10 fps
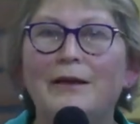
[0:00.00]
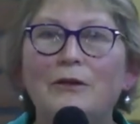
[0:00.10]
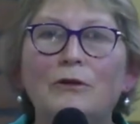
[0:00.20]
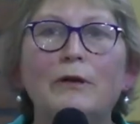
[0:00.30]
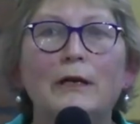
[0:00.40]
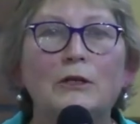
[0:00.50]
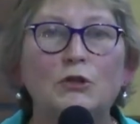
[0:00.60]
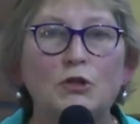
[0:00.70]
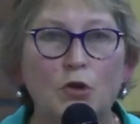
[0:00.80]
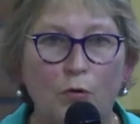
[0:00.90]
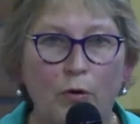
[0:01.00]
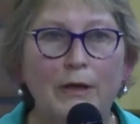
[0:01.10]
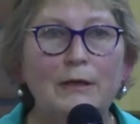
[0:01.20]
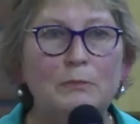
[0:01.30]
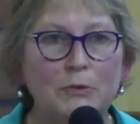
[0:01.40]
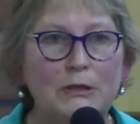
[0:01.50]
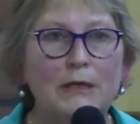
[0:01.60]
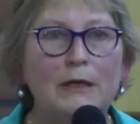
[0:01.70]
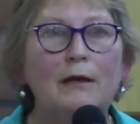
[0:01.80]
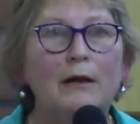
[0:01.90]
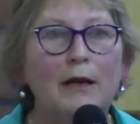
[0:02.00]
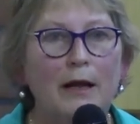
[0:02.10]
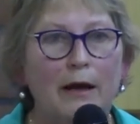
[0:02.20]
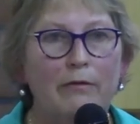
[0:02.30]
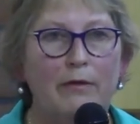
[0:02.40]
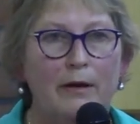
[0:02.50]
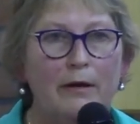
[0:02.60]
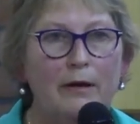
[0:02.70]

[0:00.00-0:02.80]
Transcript: You don't get a choice, particularly other than